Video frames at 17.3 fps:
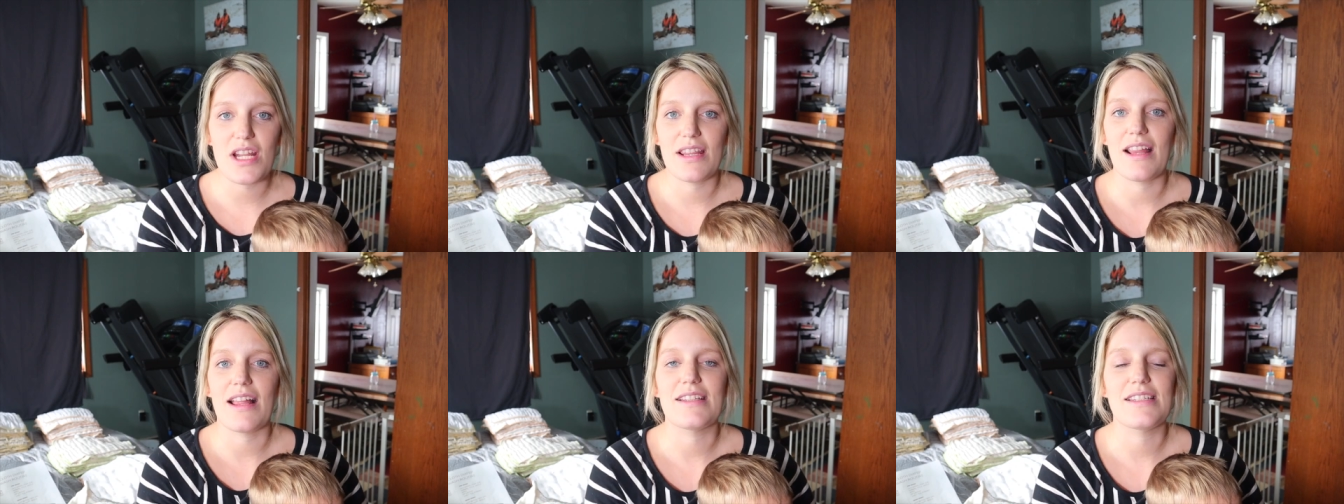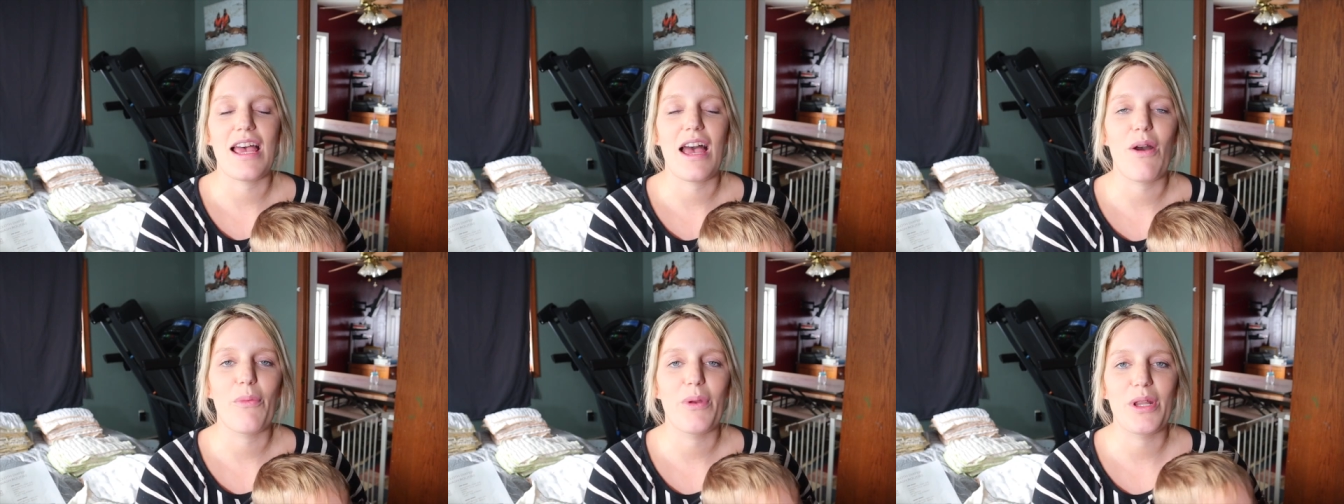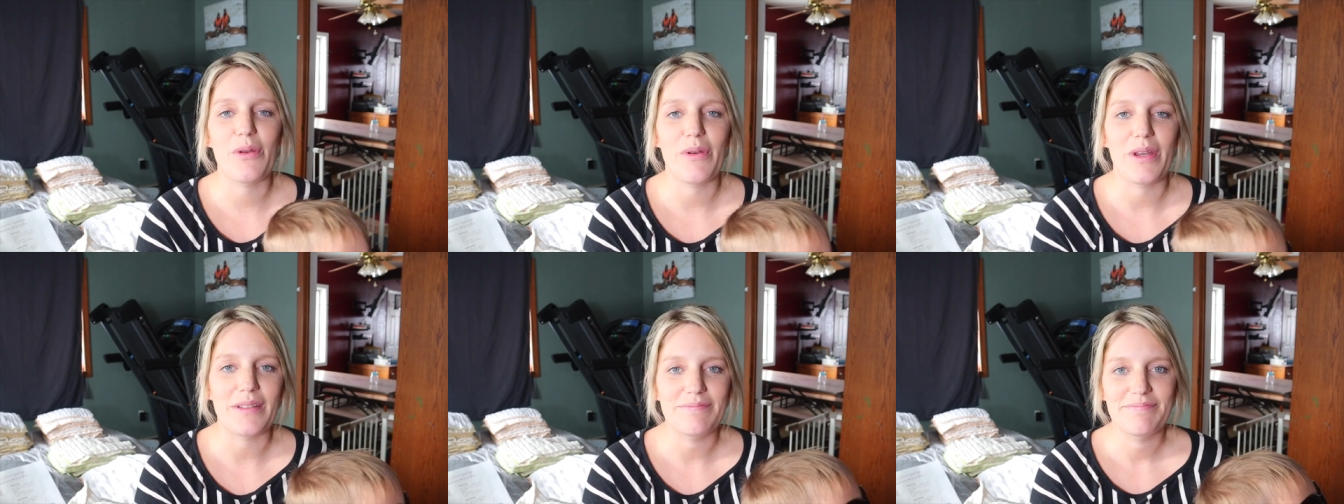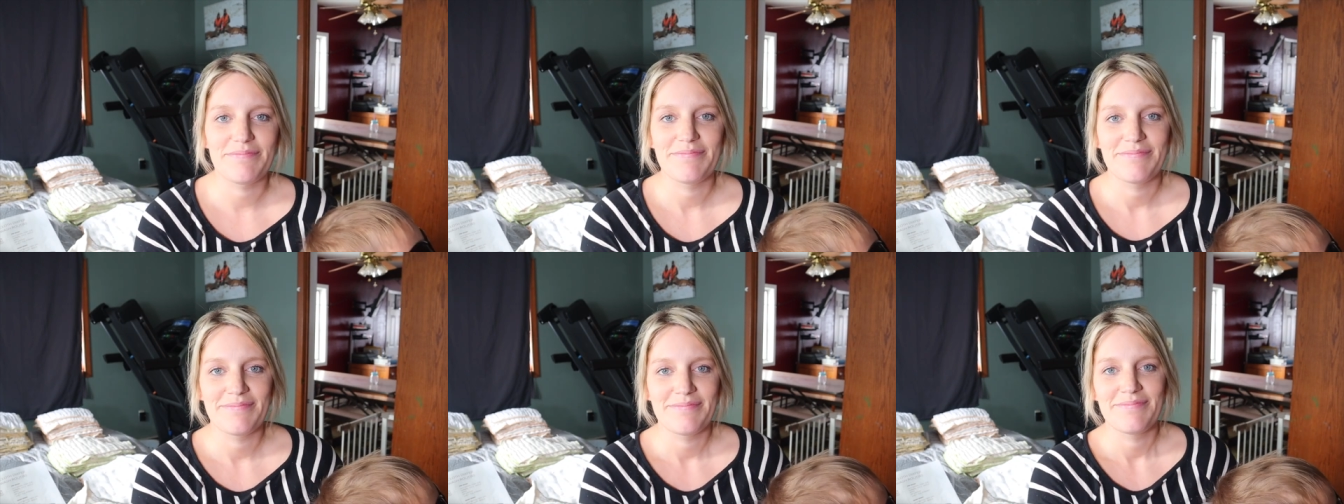and that's how we do it.
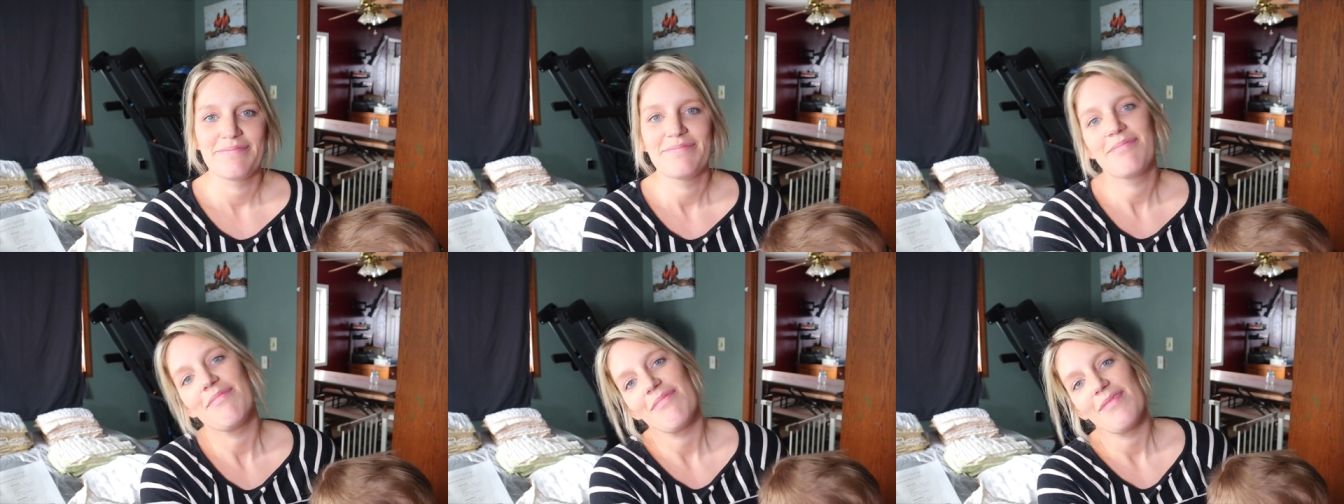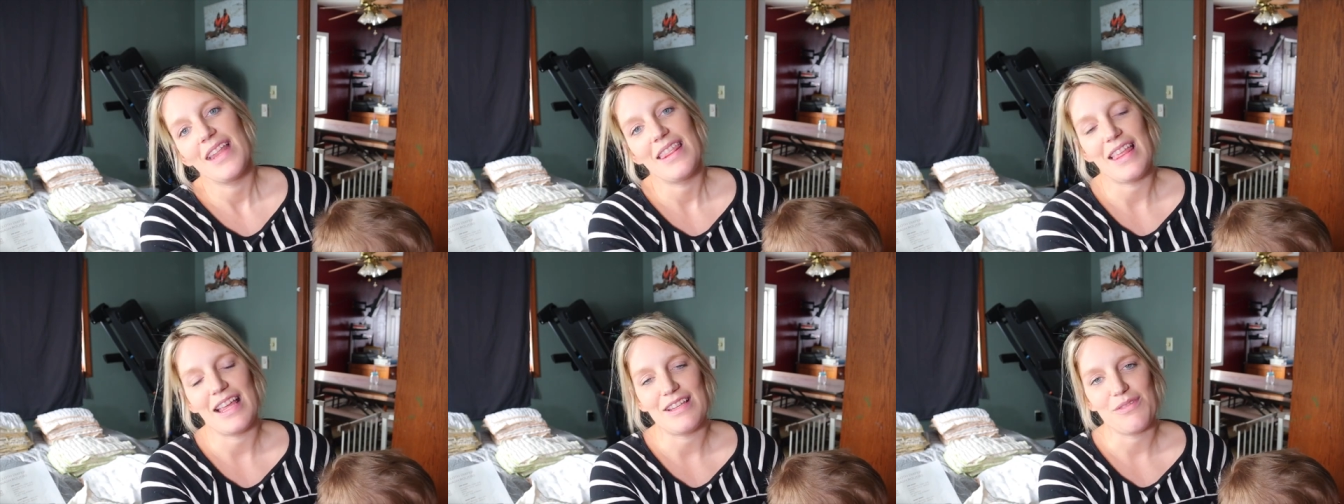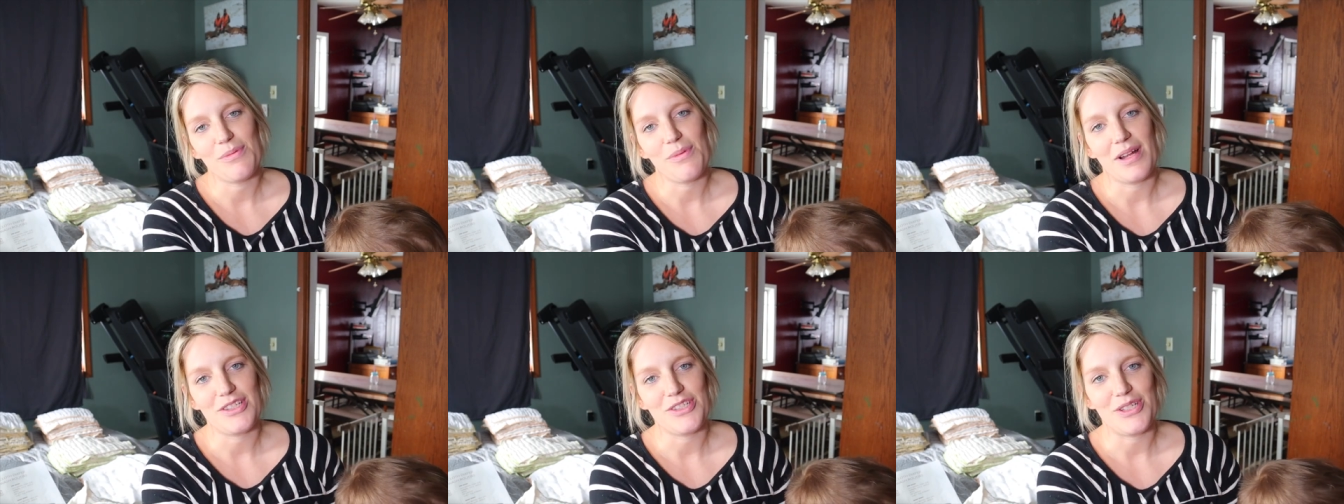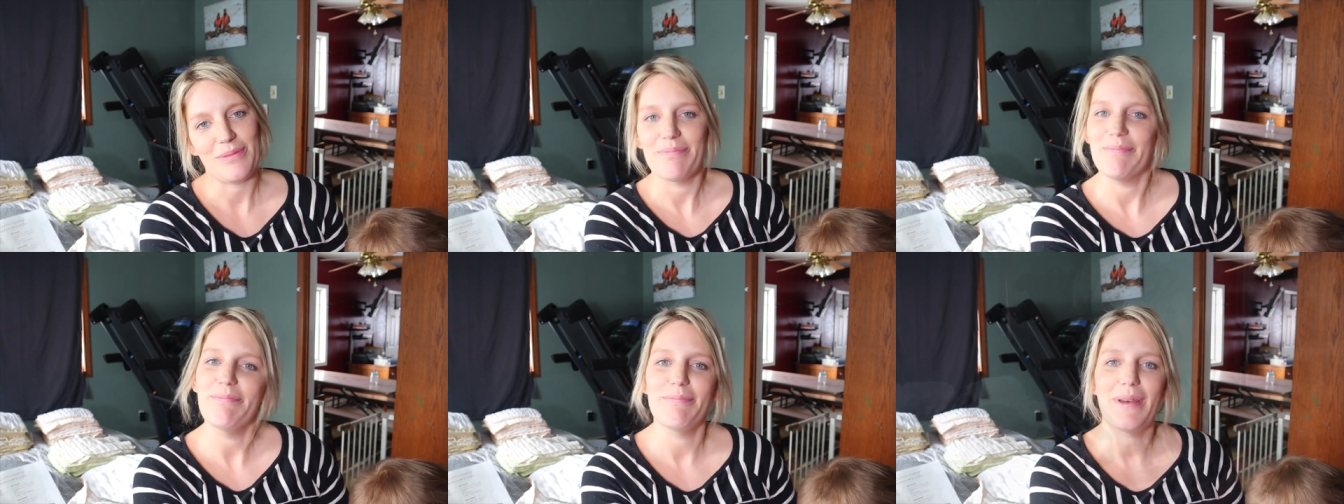Thanks for
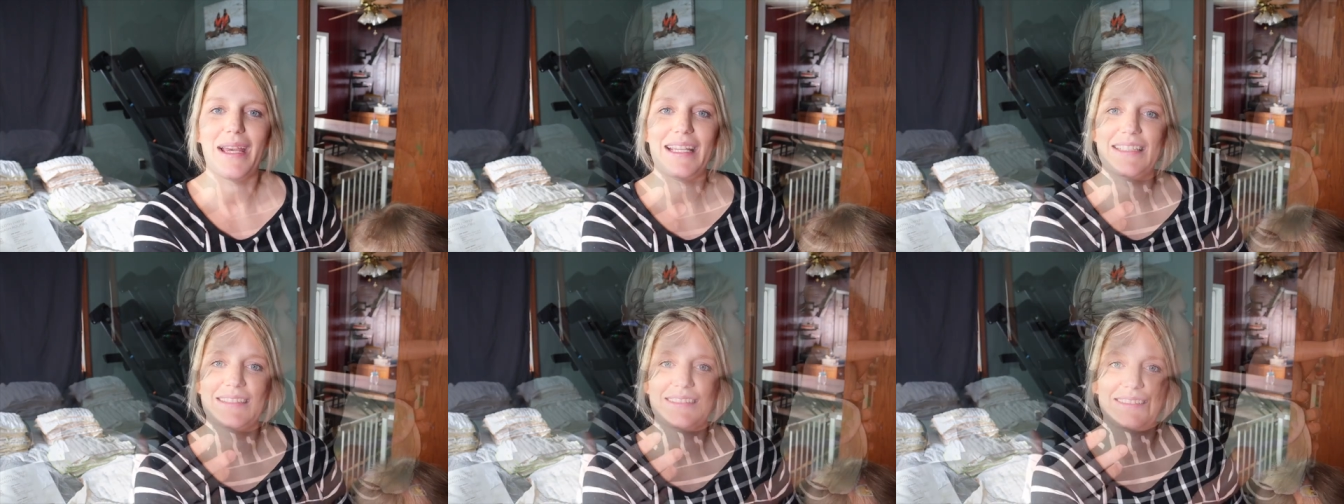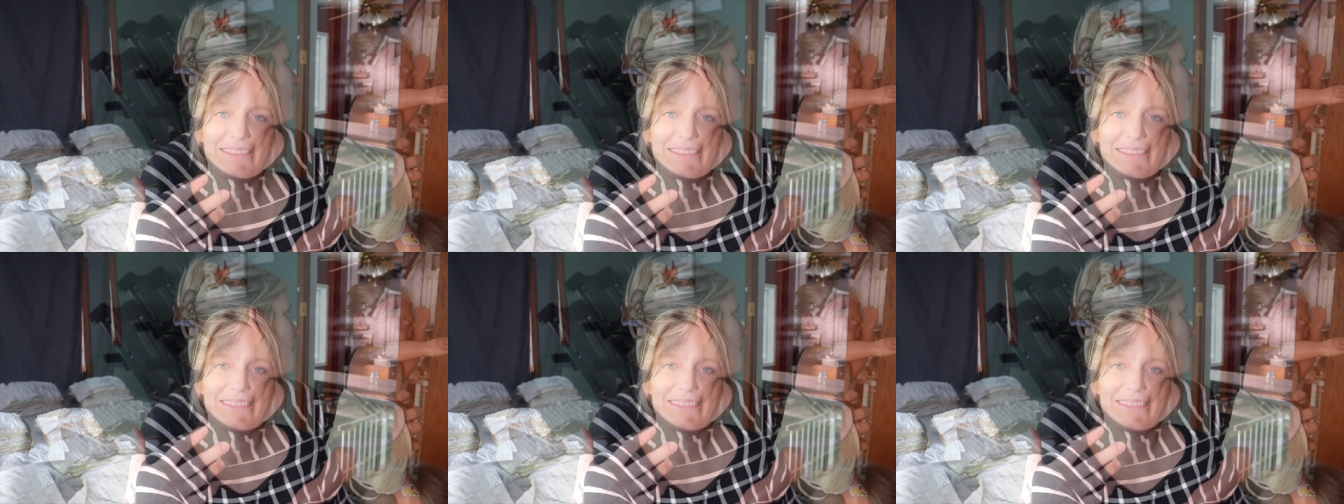watching. Bye.